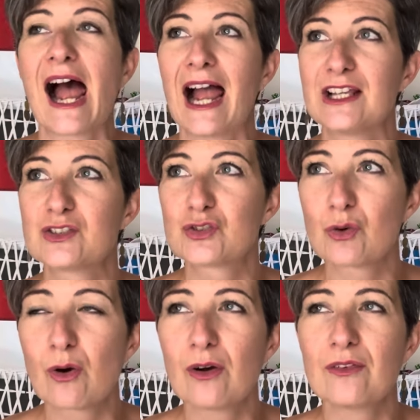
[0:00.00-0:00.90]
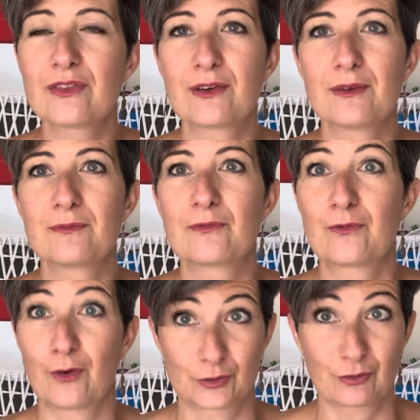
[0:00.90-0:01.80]
I saw the
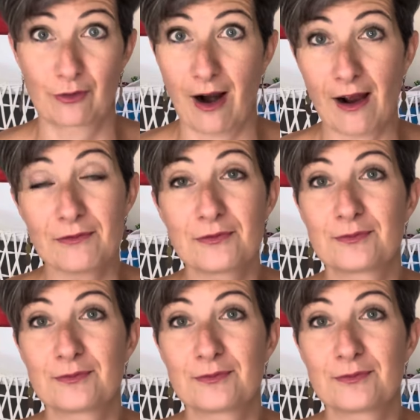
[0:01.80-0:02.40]
photograph